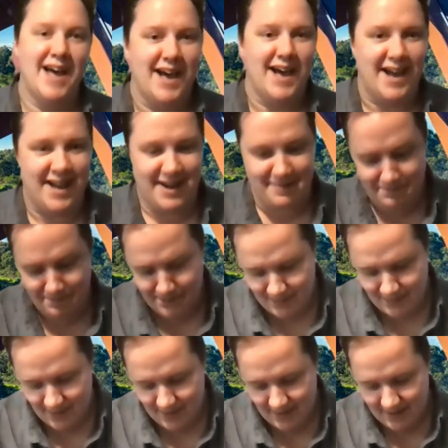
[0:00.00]

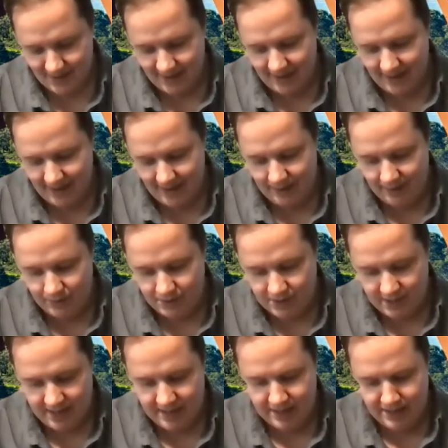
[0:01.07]
It was
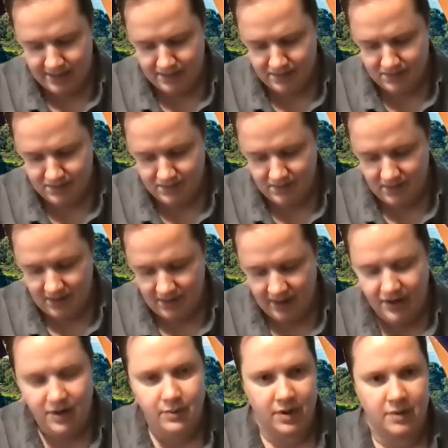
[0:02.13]
then, I
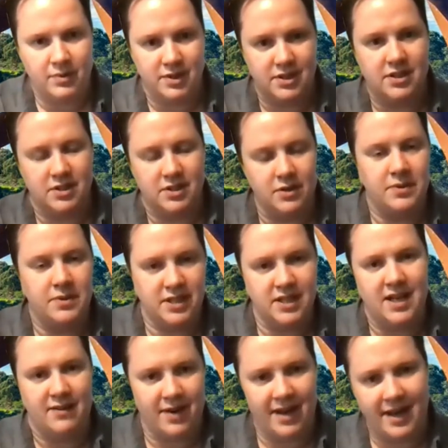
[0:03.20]
knew what I wanted to do but didn't
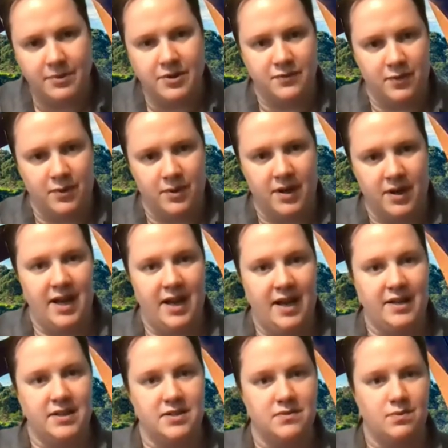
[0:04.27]
have a language for it,
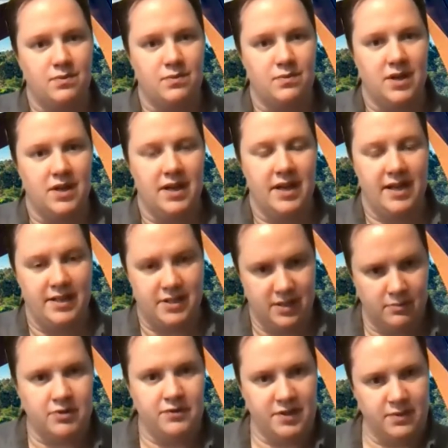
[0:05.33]
and
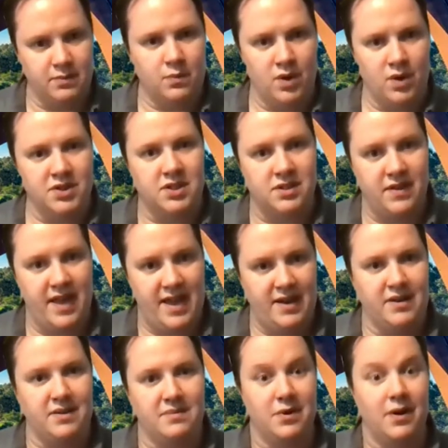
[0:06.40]
interpretivism was
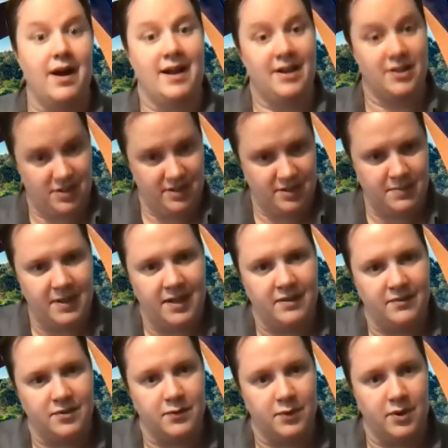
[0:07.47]
then, actually speaking of
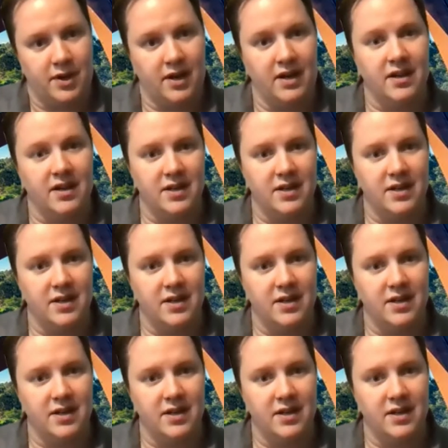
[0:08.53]
Devorah,